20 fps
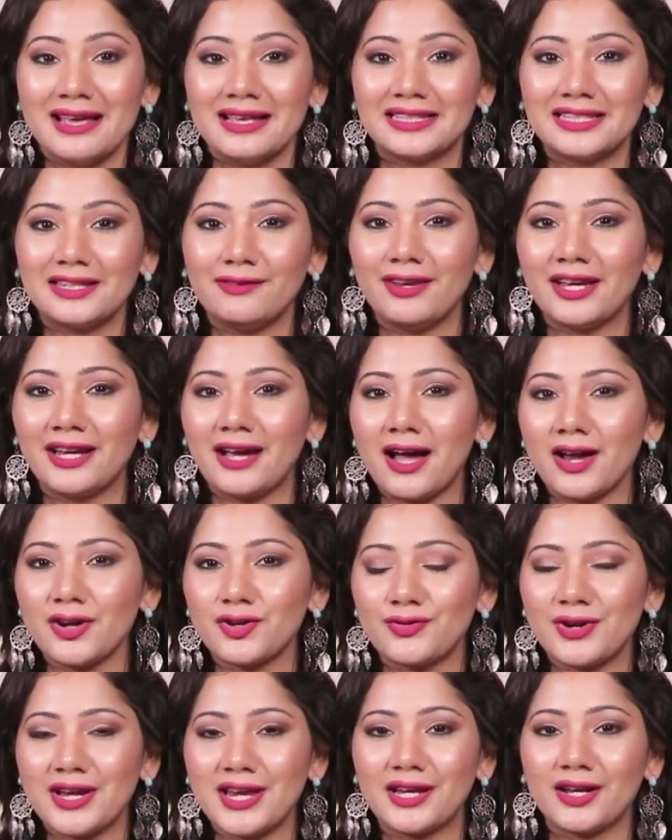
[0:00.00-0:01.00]
See, we
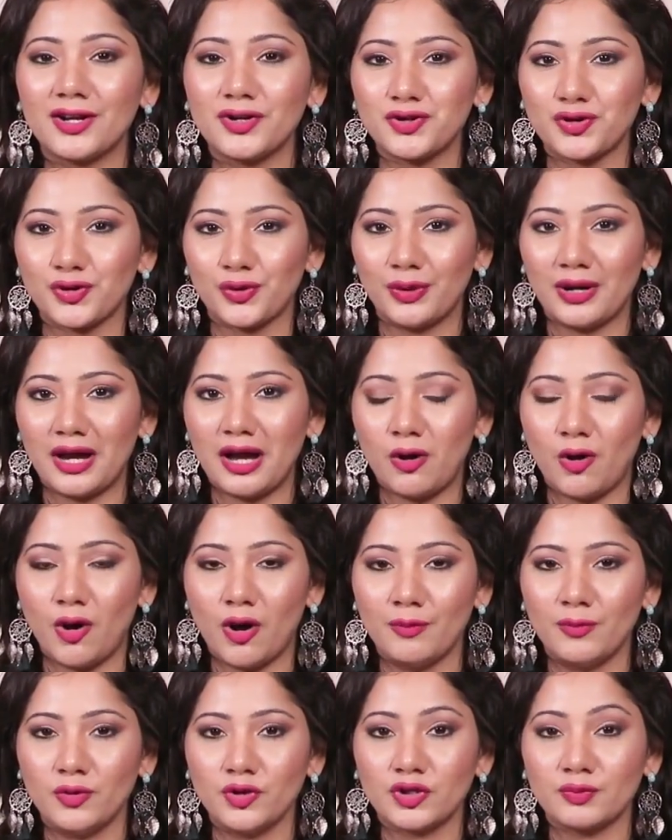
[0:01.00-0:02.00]
can't really control our
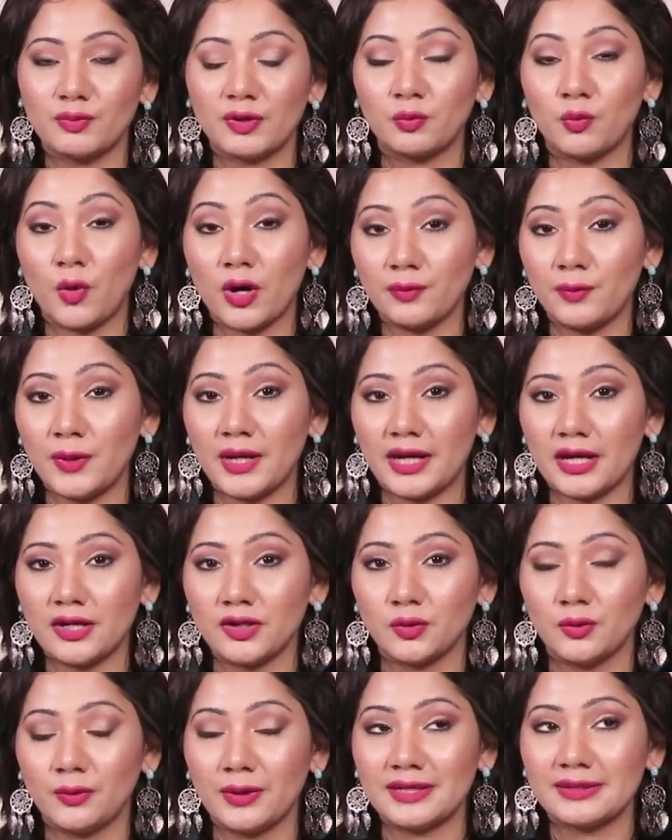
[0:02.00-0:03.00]
hormones, but what we
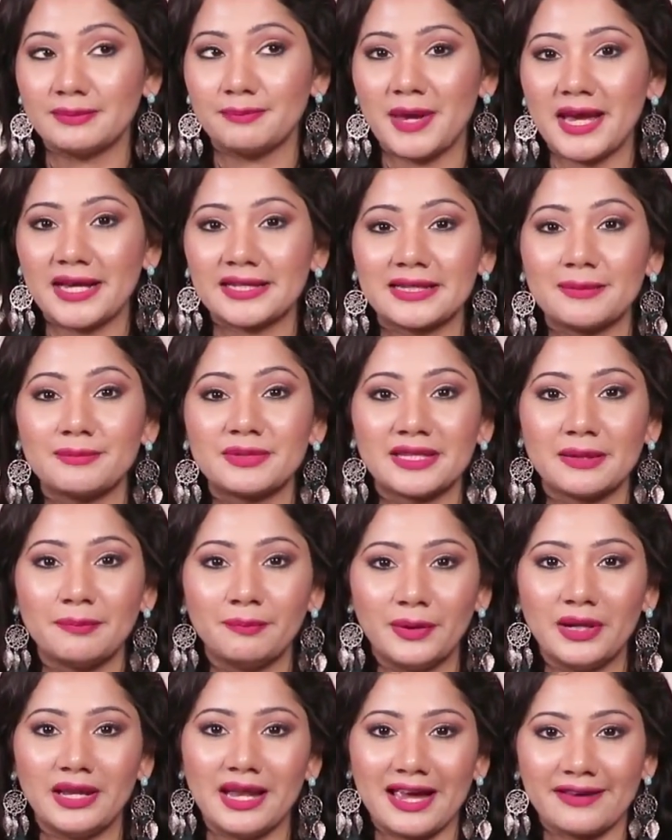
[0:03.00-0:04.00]
can do is make some
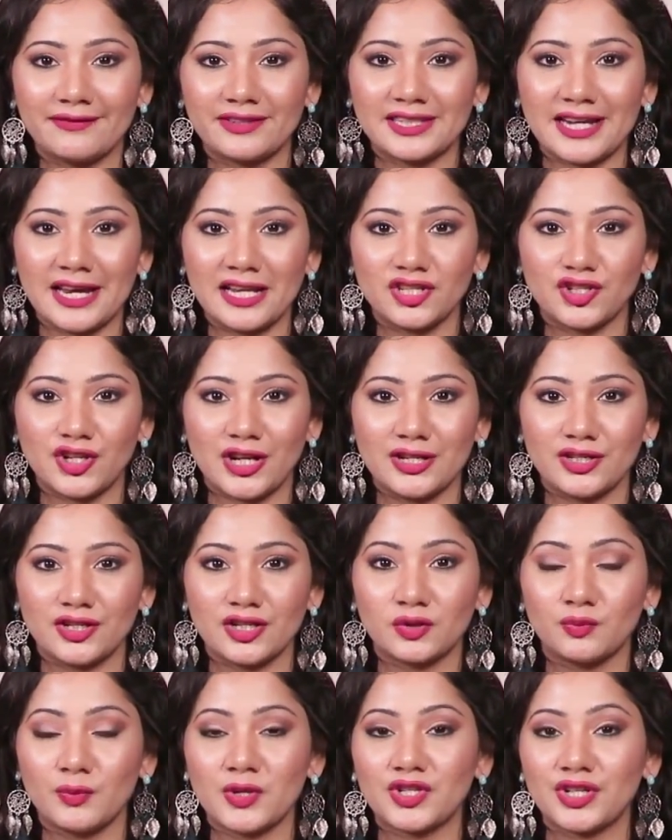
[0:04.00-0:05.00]
simple lifestyle
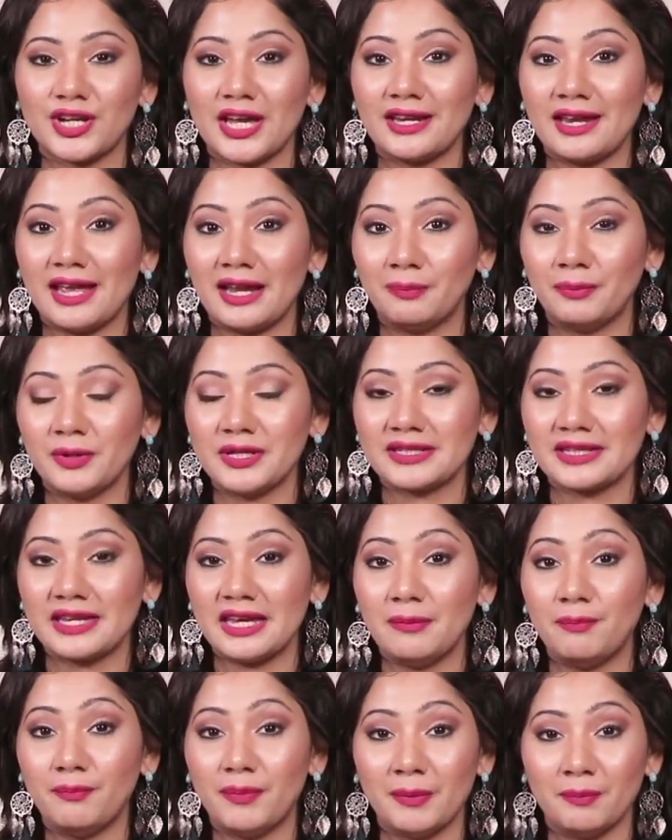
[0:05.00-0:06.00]
changes which can help us
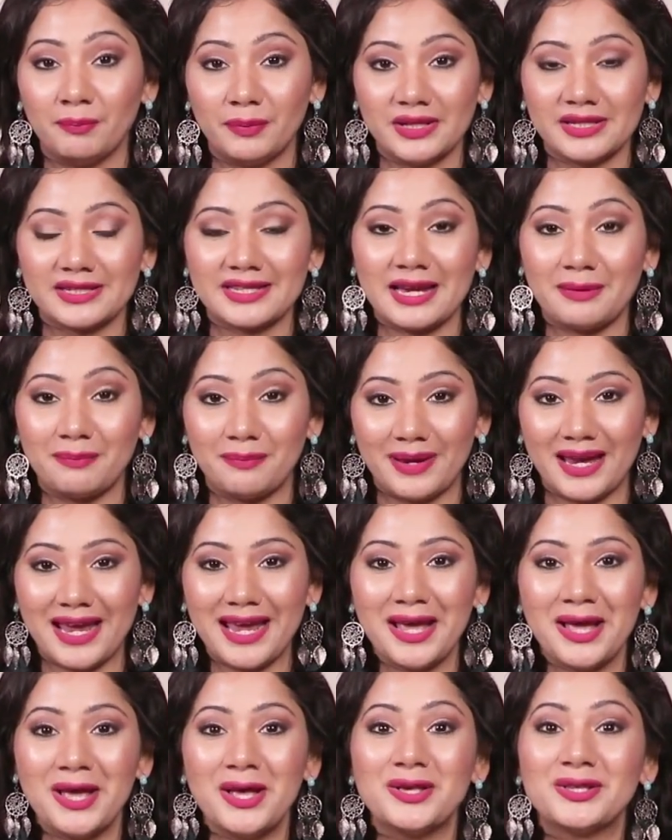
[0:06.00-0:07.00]
keep pimples at
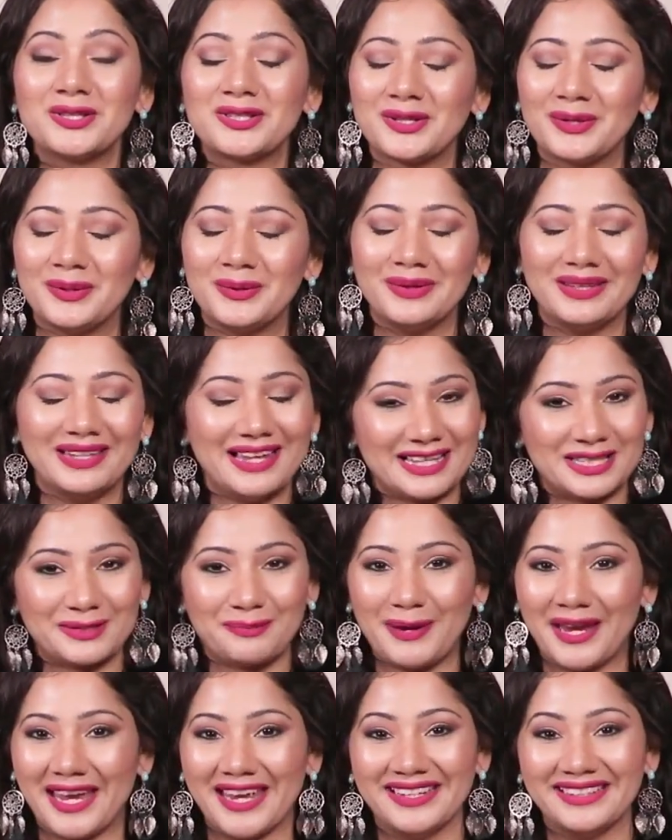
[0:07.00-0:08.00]
bay. So let's
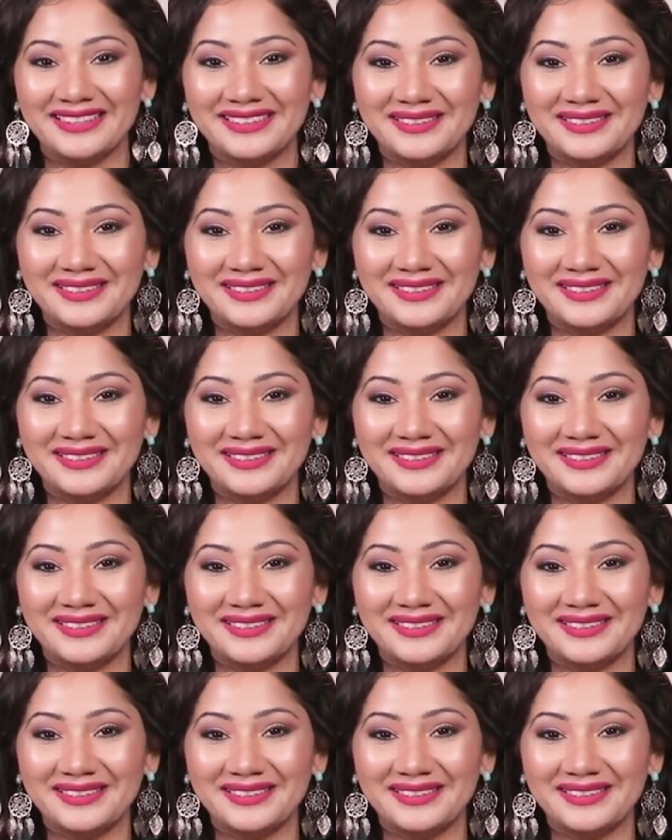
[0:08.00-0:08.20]
begin.